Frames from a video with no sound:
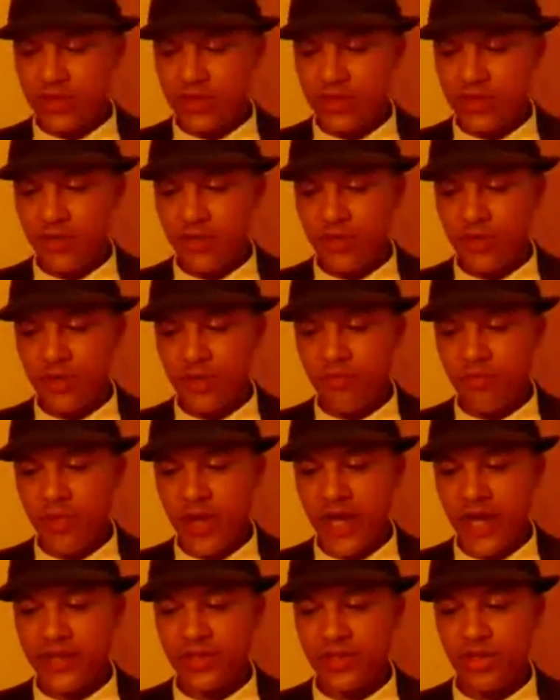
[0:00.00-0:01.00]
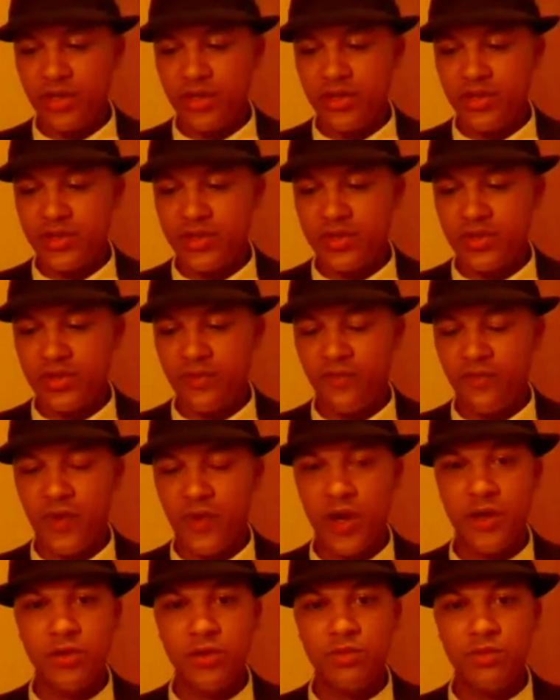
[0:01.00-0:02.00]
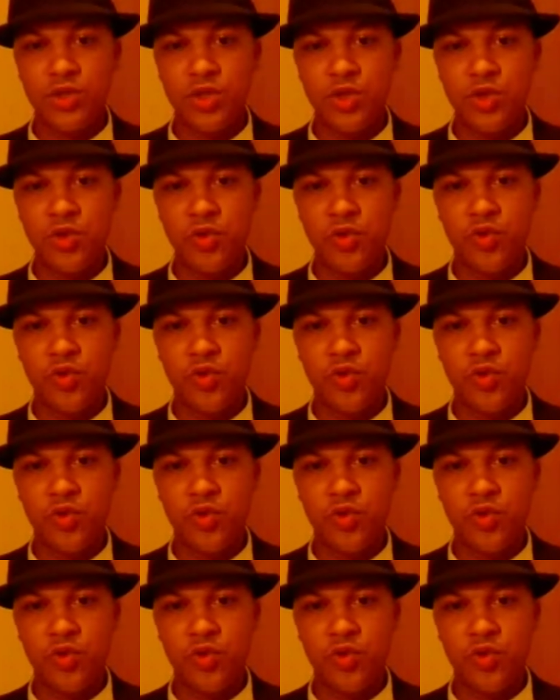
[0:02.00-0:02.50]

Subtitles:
Southern Bastards Volume 2